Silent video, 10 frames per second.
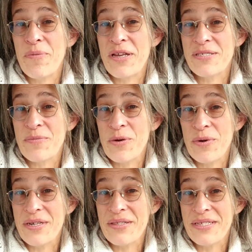because I'm
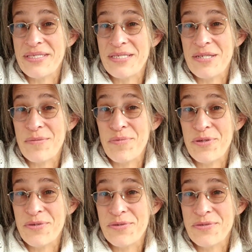going to listen to the
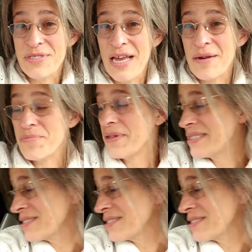blues at a place